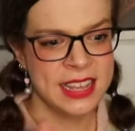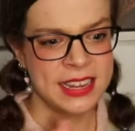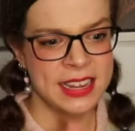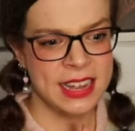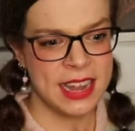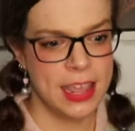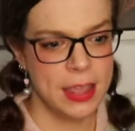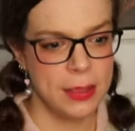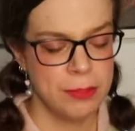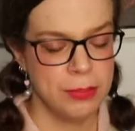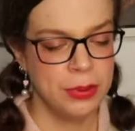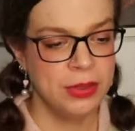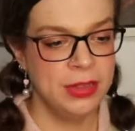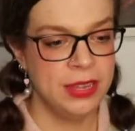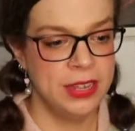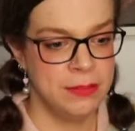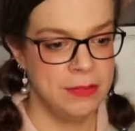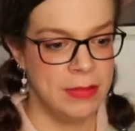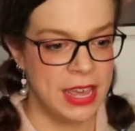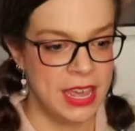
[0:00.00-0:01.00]
in April
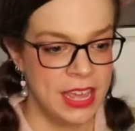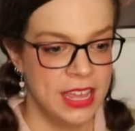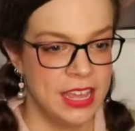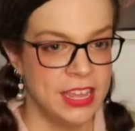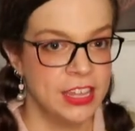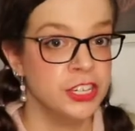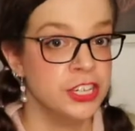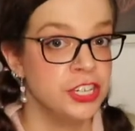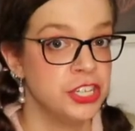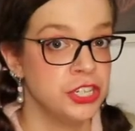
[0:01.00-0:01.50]
and May and